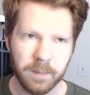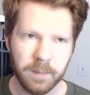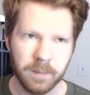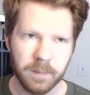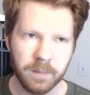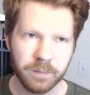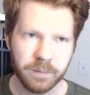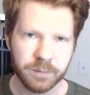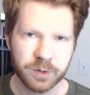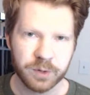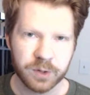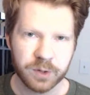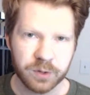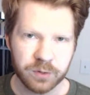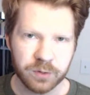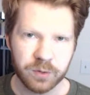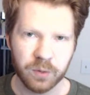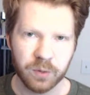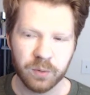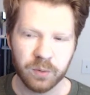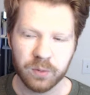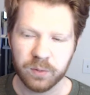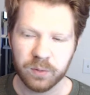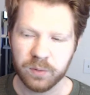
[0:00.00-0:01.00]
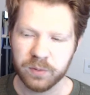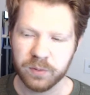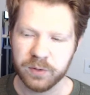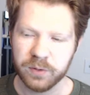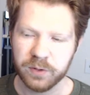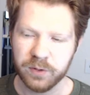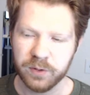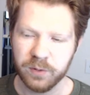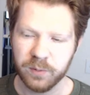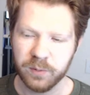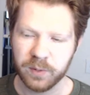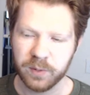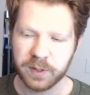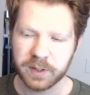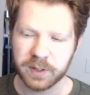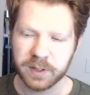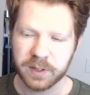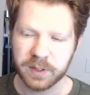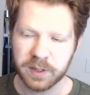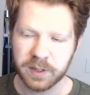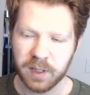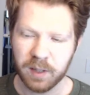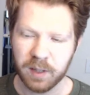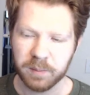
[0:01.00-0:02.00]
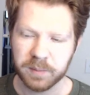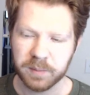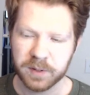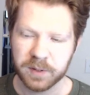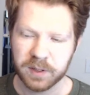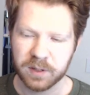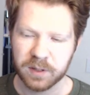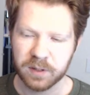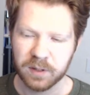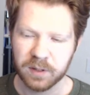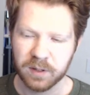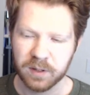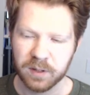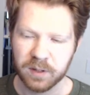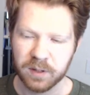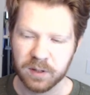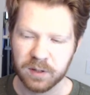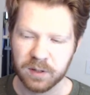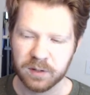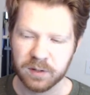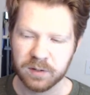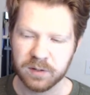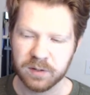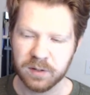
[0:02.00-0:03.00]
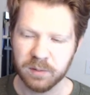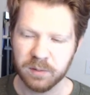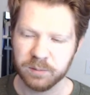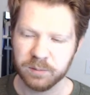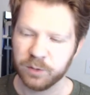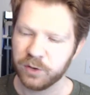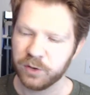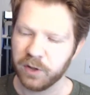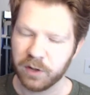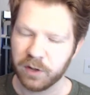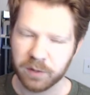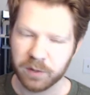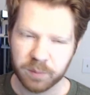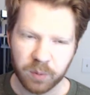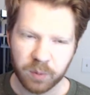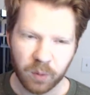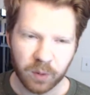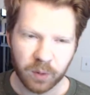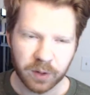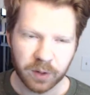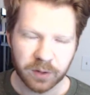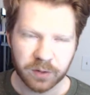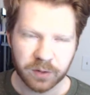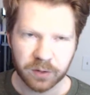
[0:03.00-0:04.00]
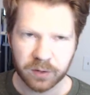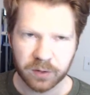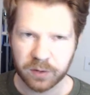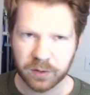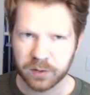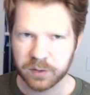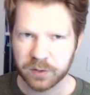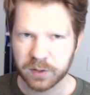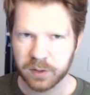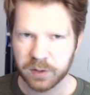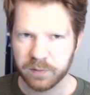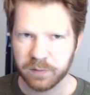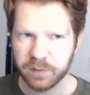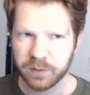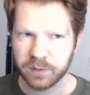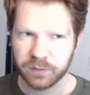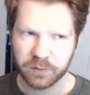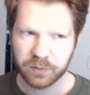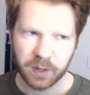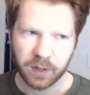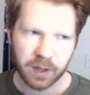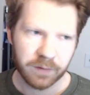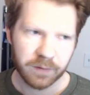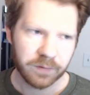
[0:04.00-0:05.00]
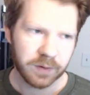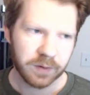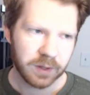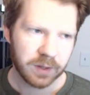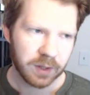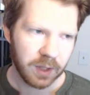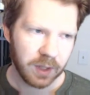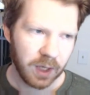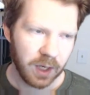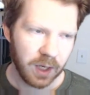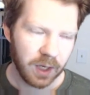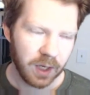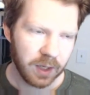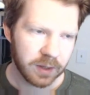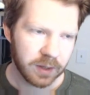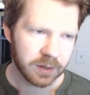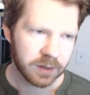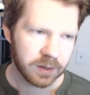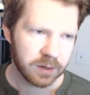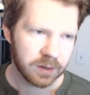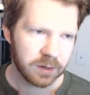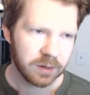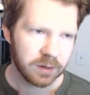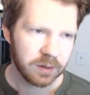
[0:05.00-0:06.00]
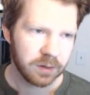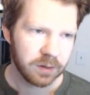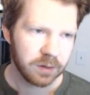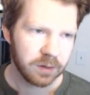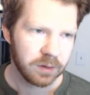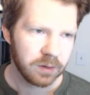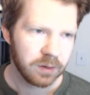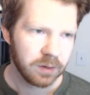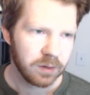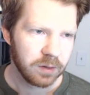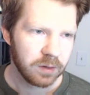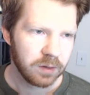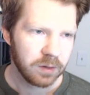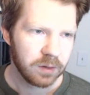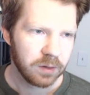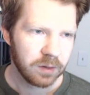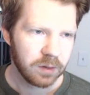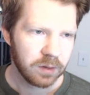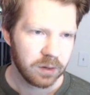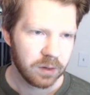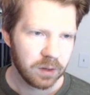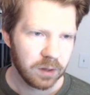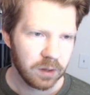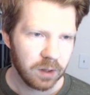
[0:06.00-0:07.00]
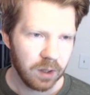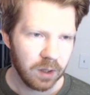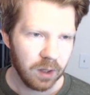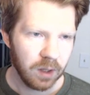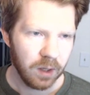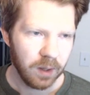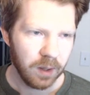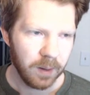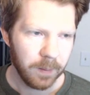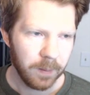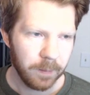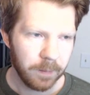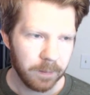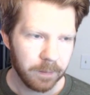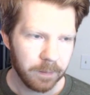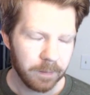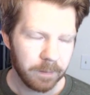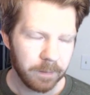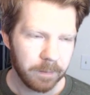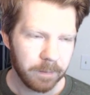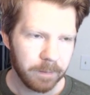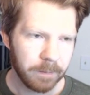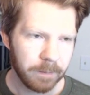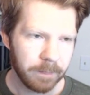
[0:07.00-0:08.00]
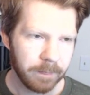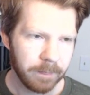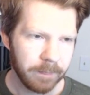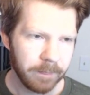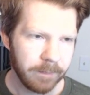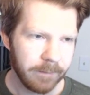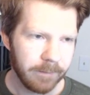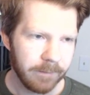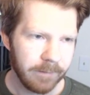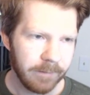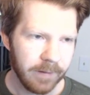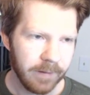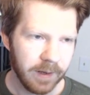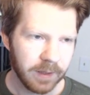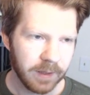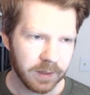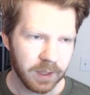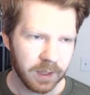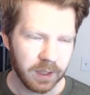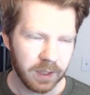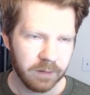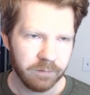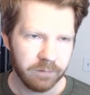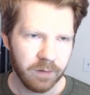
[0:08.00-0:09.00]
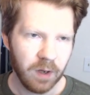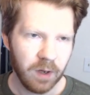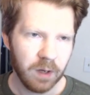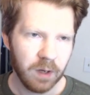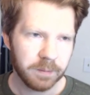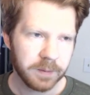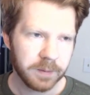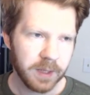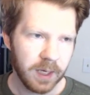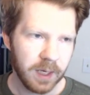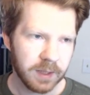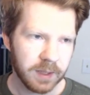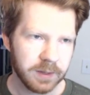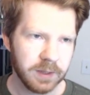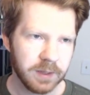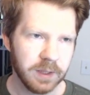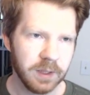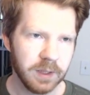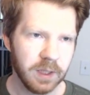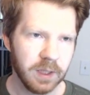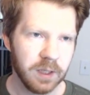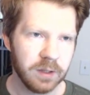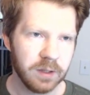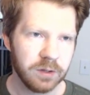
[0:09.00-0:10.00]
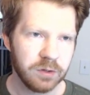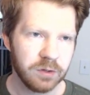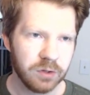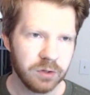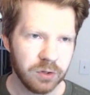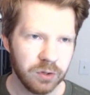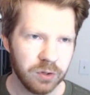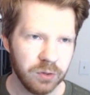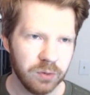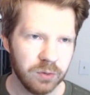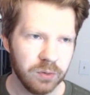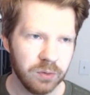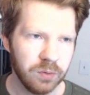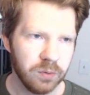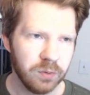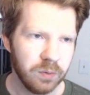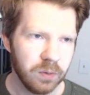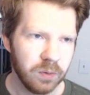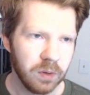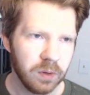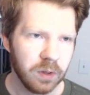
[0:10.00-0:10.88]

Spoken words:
Soul to accept some shared pointers of a derived class, um, and kind of upcasting it to